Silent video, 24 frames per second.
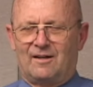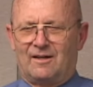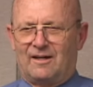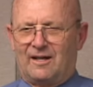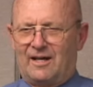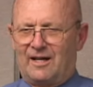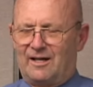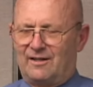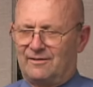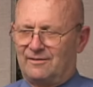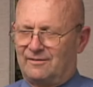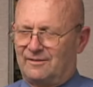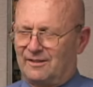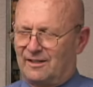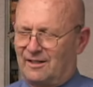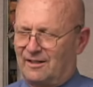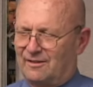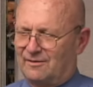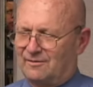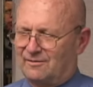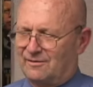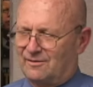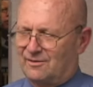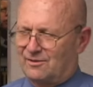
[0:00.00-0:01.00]
And
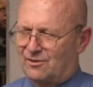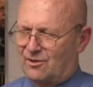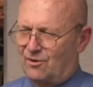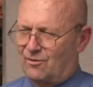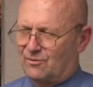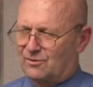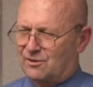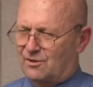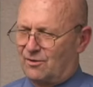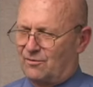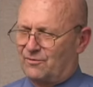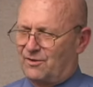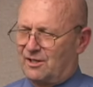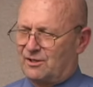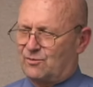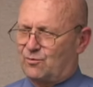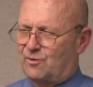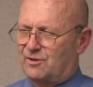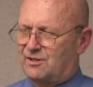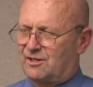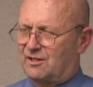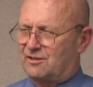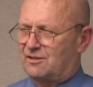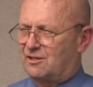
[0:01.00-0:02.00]
this
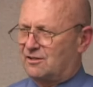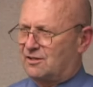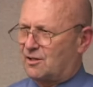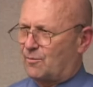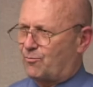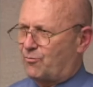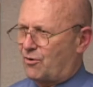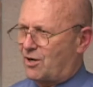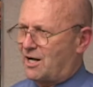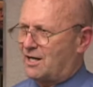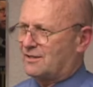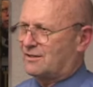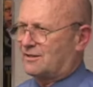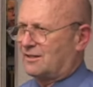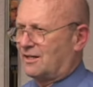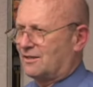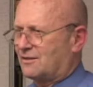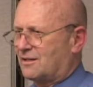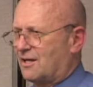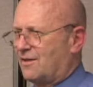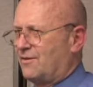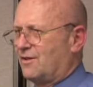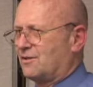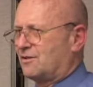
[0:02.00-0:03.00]
is a
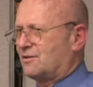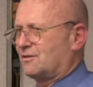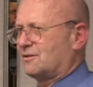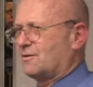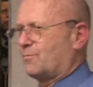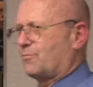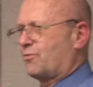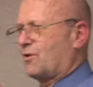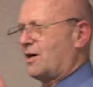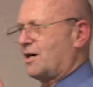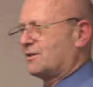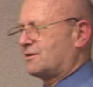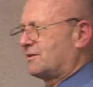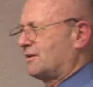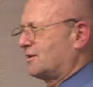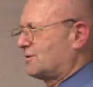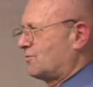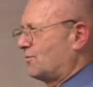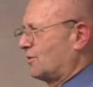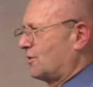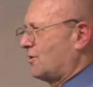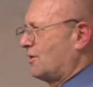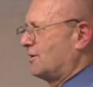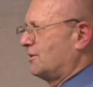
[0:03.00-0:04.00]
process, and this is a
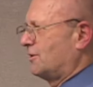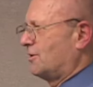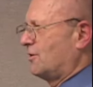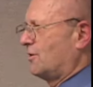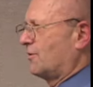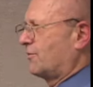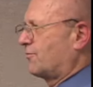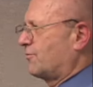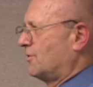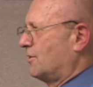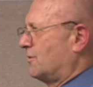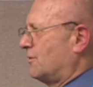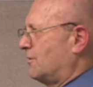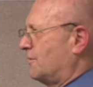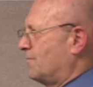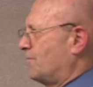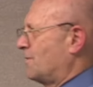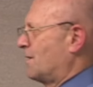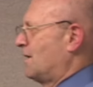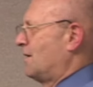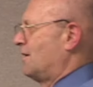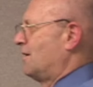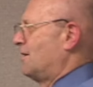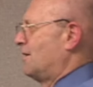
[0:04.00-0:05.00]
process we're going to go through.
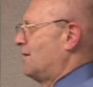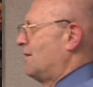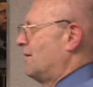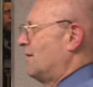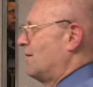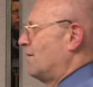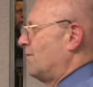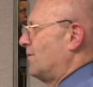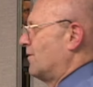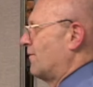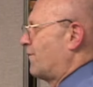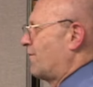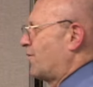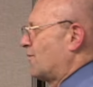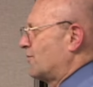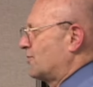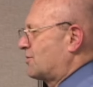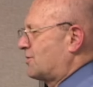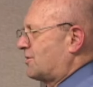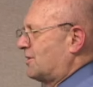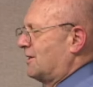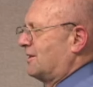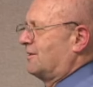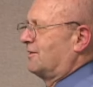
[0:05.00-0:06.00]
The
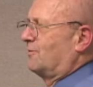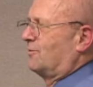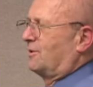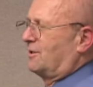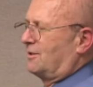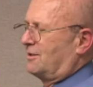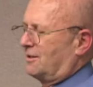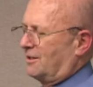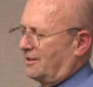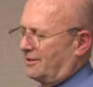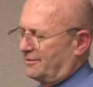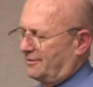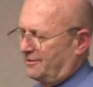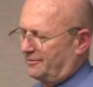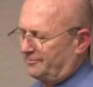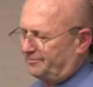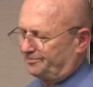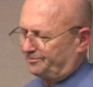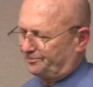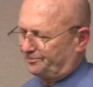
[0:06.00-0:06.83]
first thing that we did